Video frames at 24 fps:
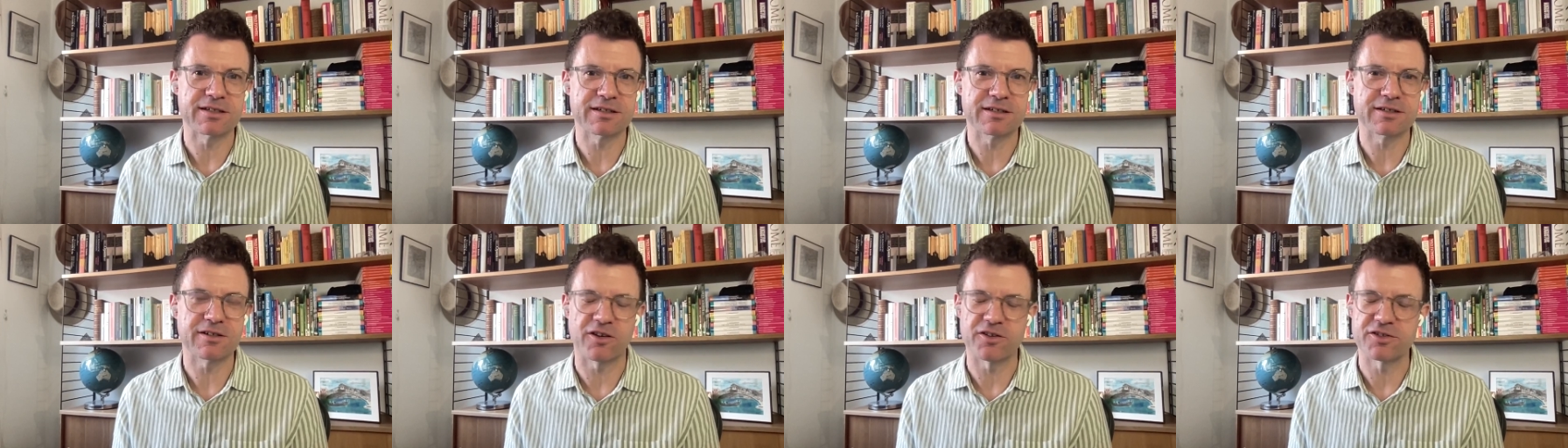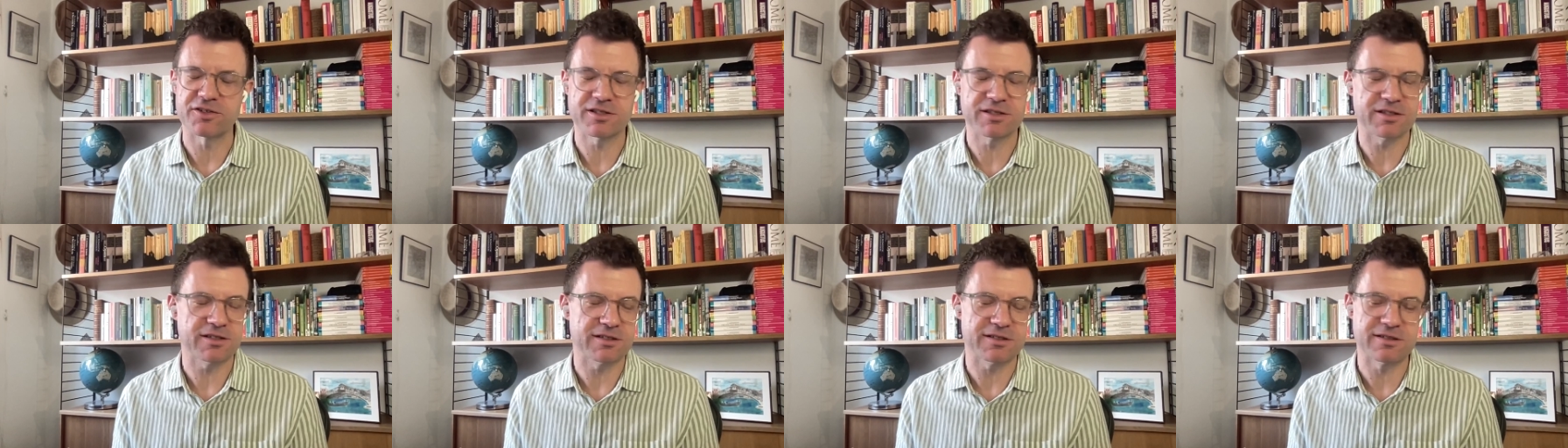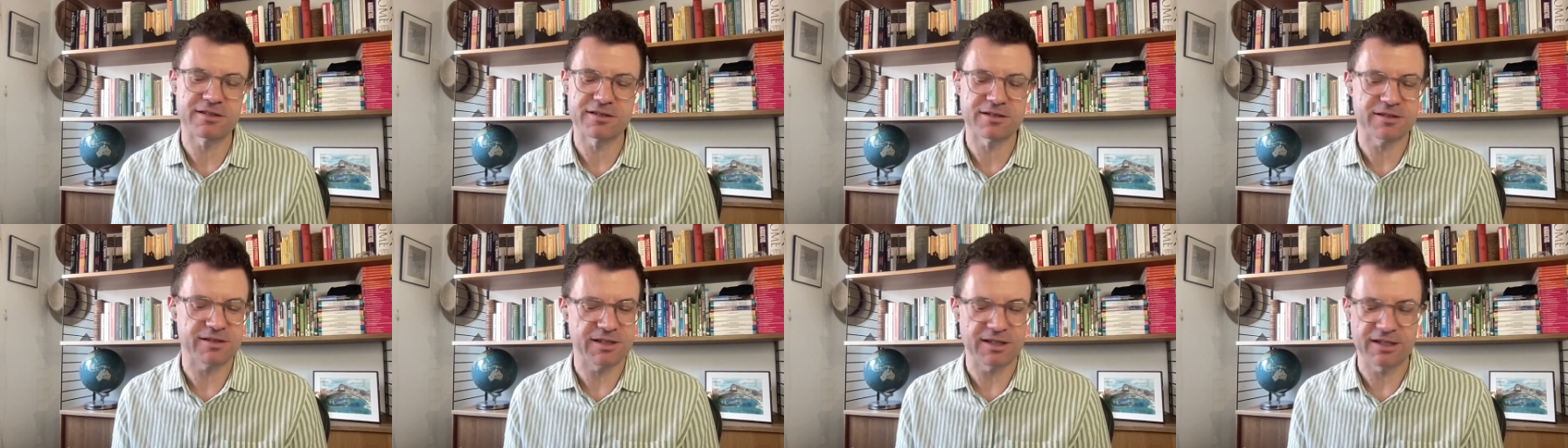
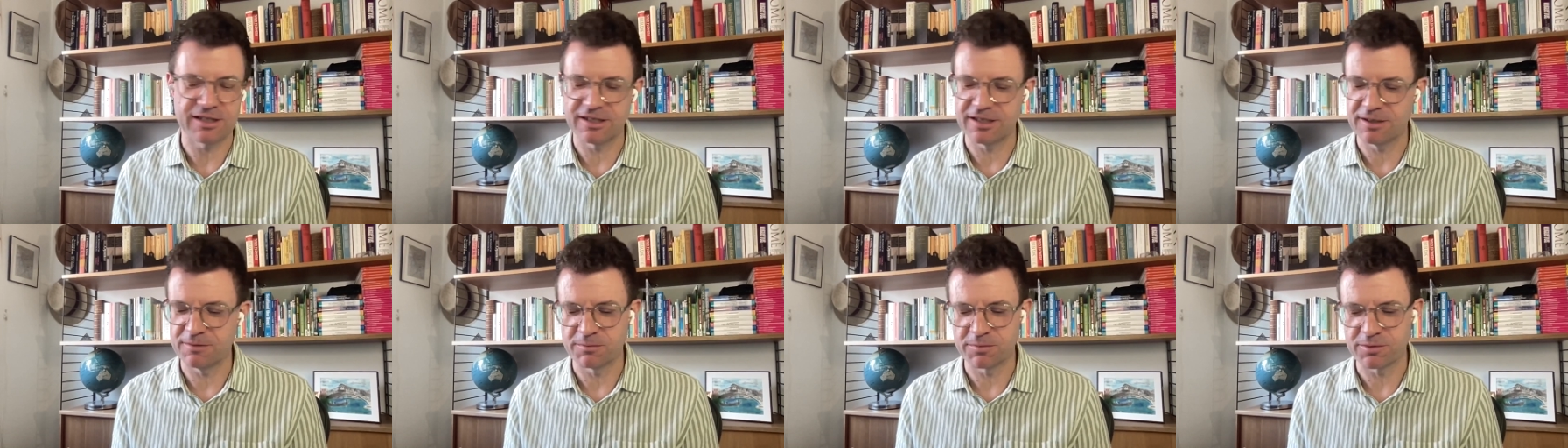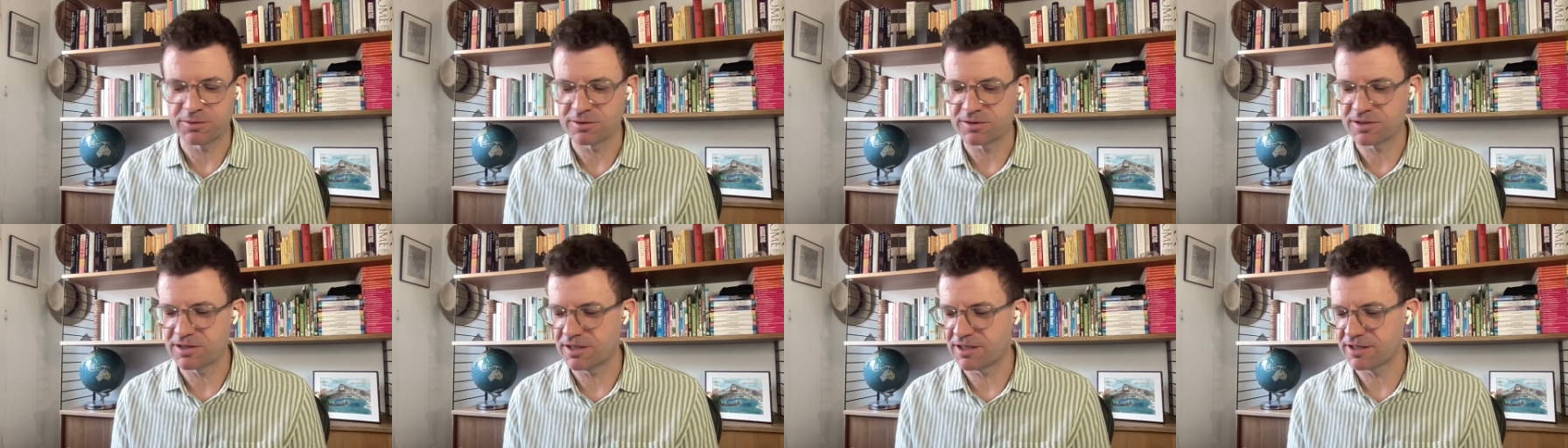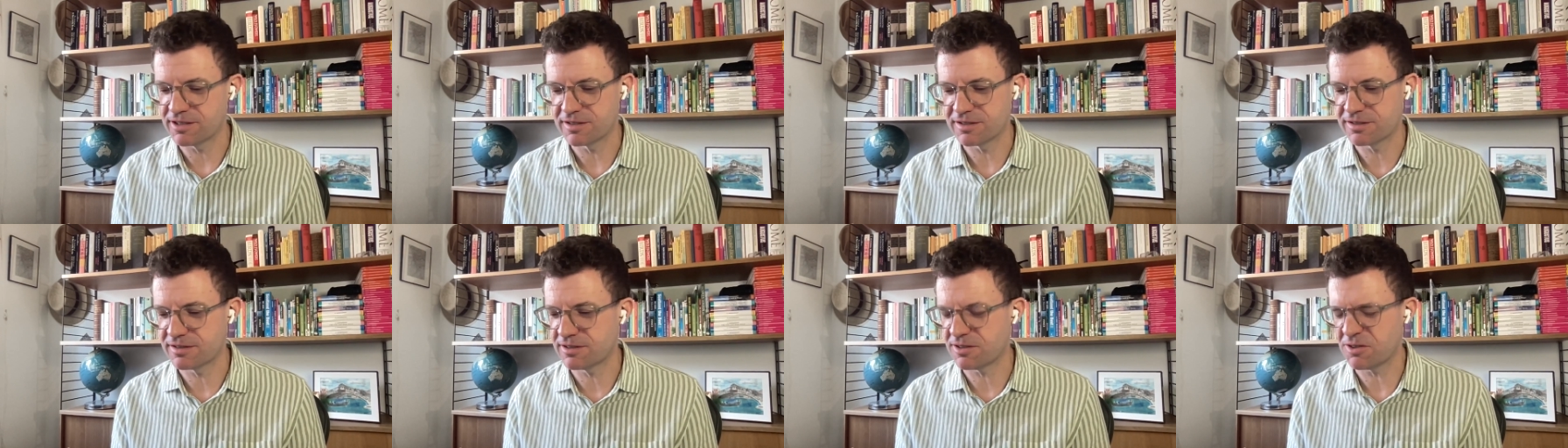concerts and
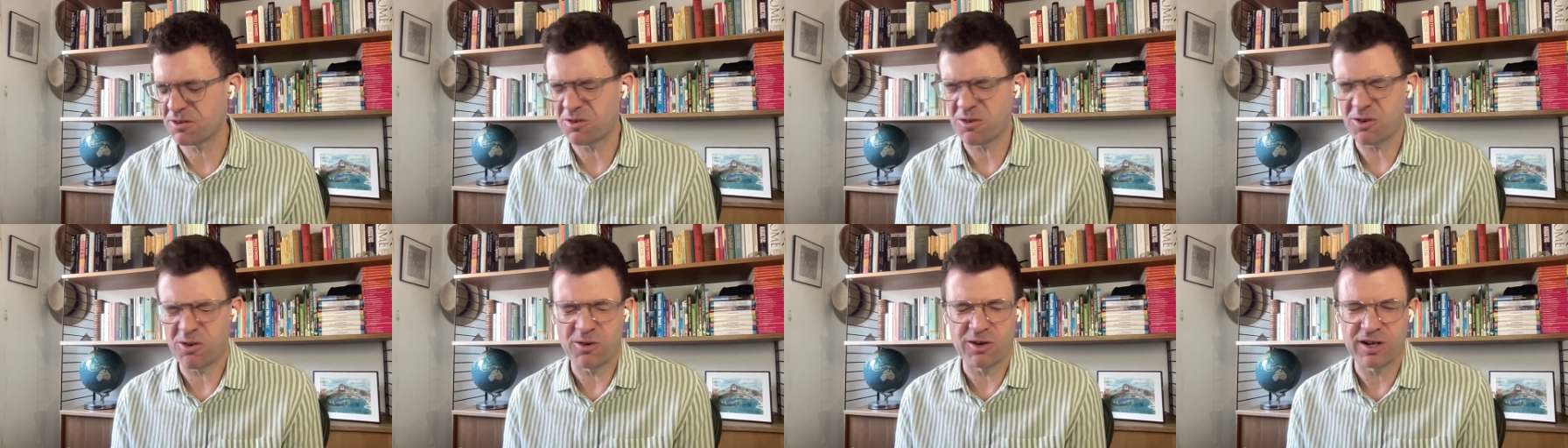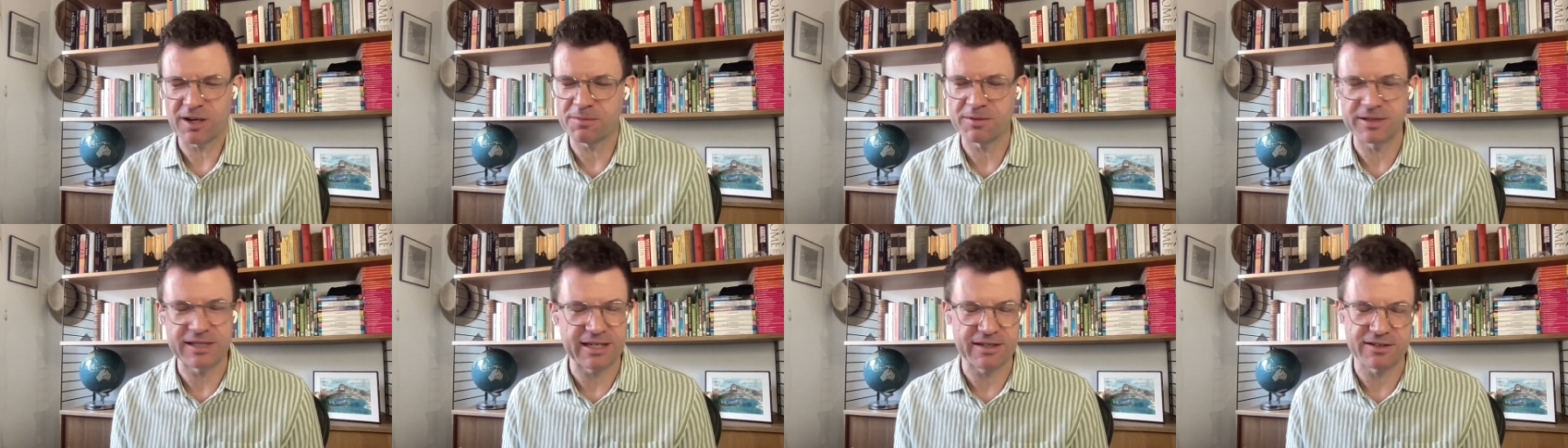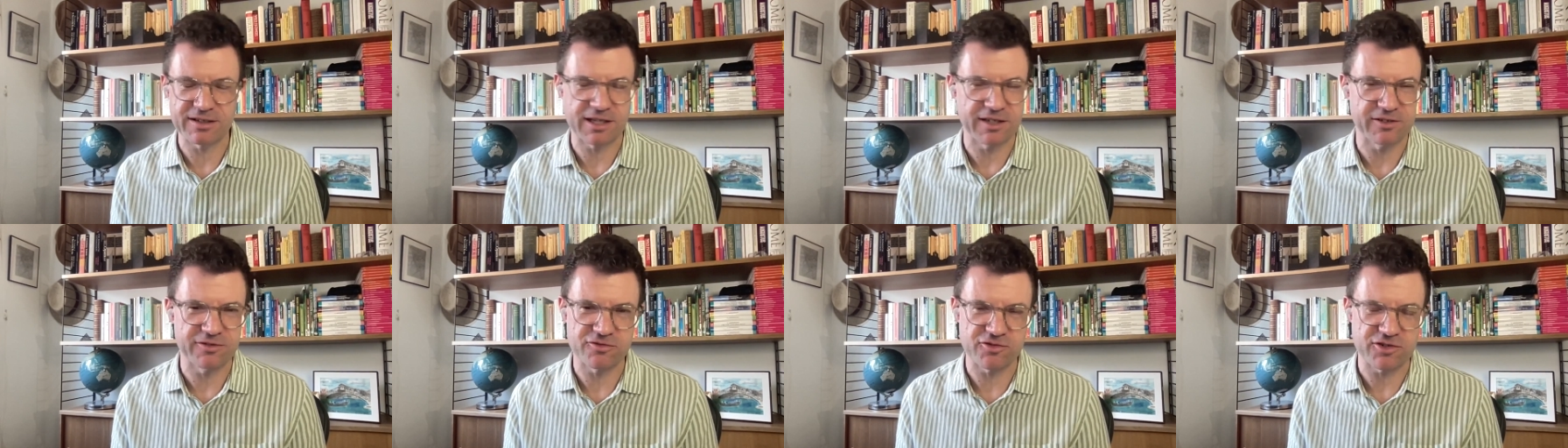broadcasts all up and down the
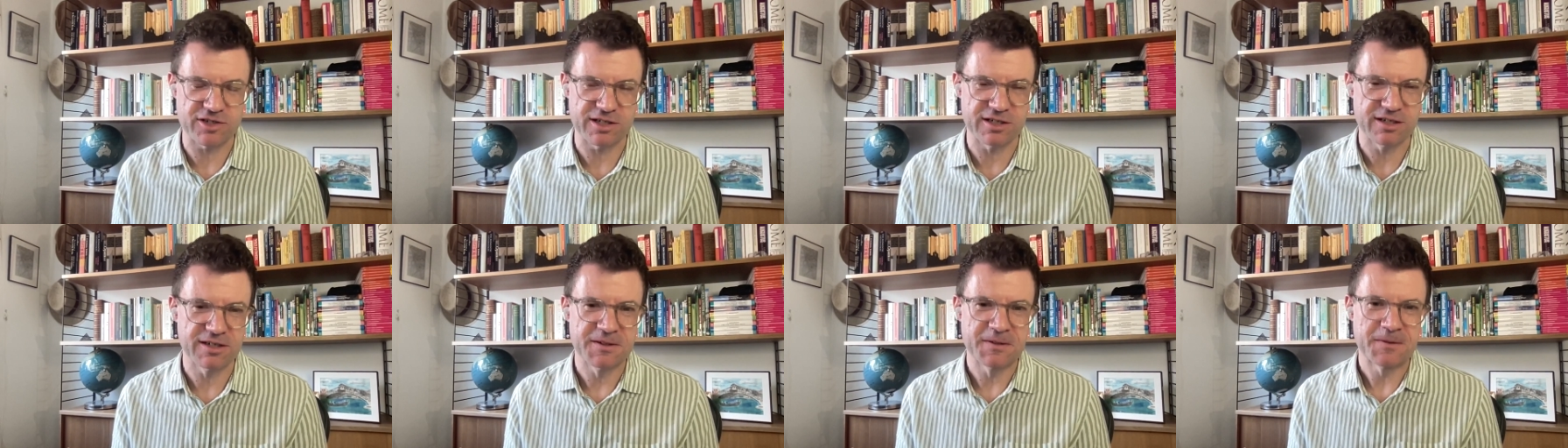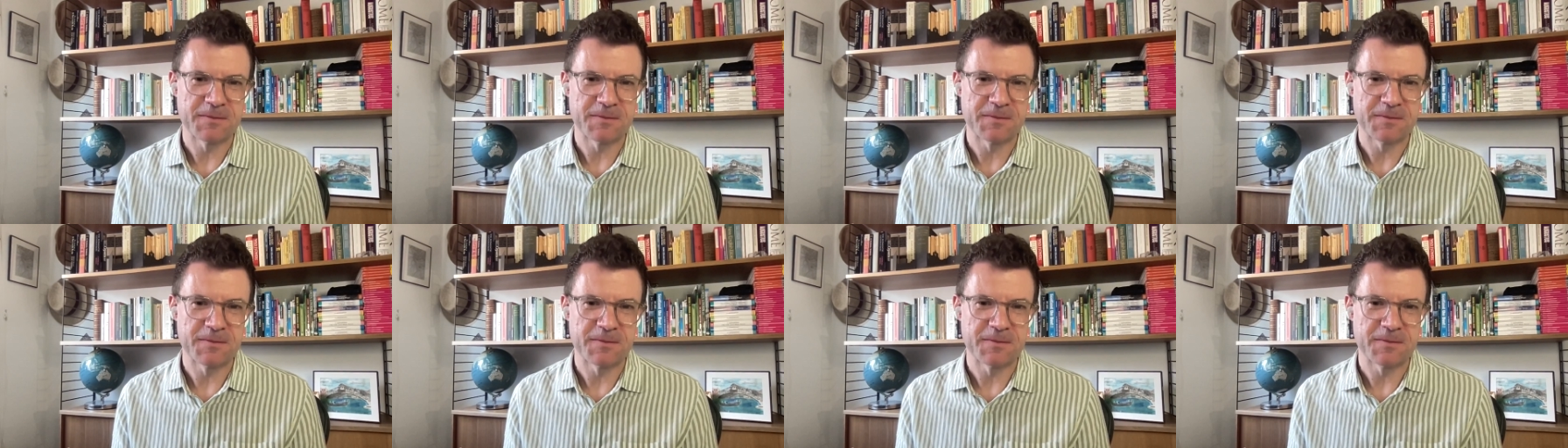country